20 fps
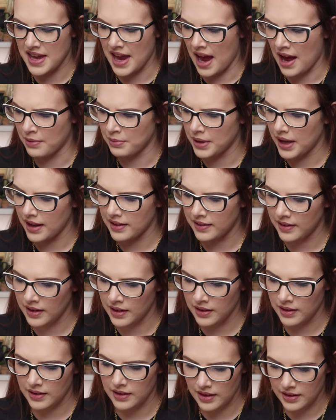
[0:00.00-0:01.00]
yeah, I'm
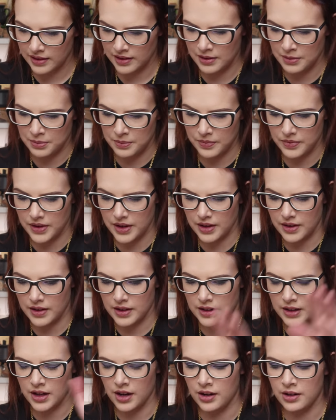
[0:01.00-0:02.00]
getting some
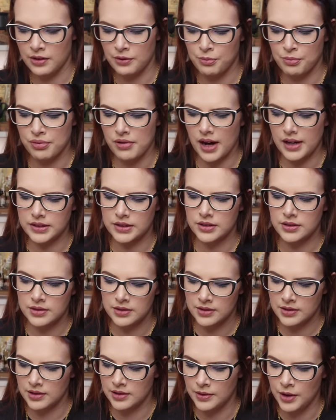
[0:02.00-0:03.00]
kind of
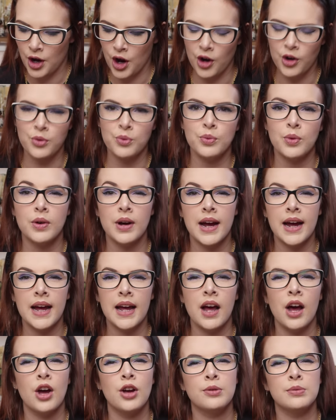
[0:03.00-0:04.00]
practical
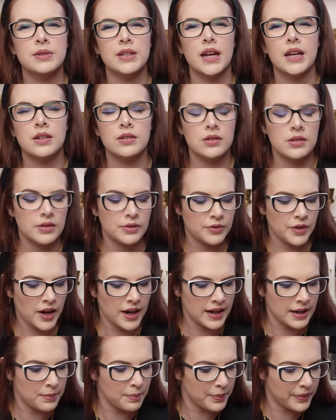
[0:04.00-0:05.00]
homeware, home decor
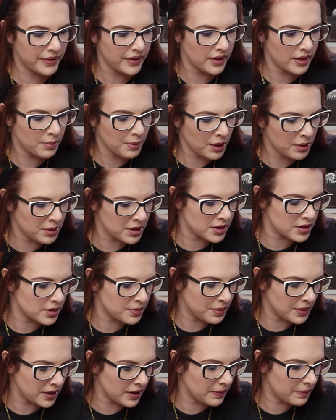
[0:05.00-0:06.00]
vibes at the moment,
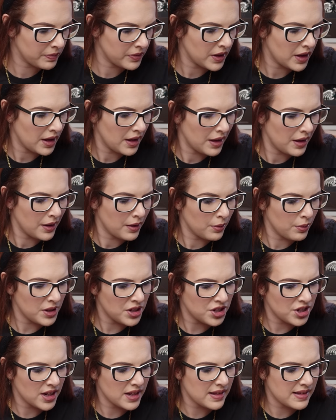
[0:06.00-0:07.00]
but we
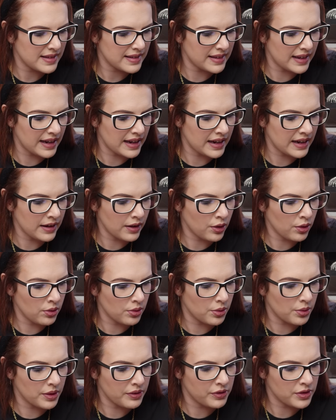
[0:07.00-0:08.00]
shall see.
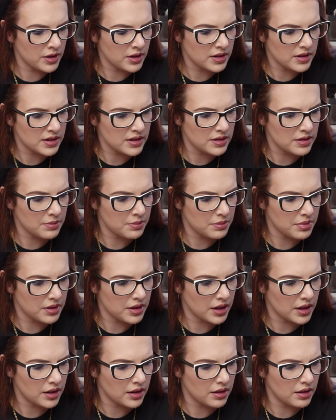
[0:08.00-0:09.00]
Oh, we've got
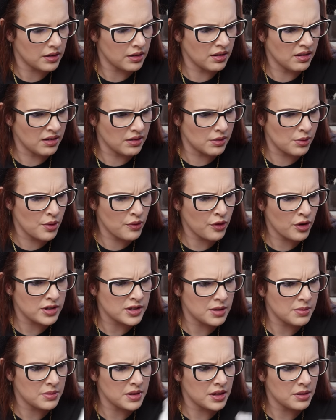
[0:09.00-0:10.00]
something. Oh, we've got
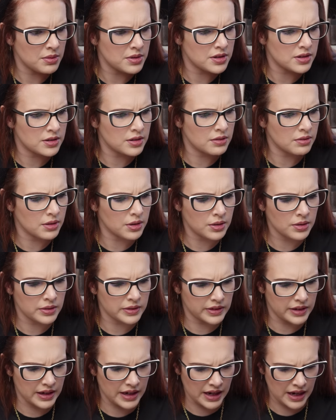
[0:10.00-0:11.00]
something with
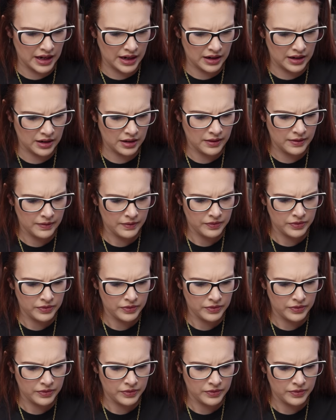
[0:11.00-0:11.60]
screws in here.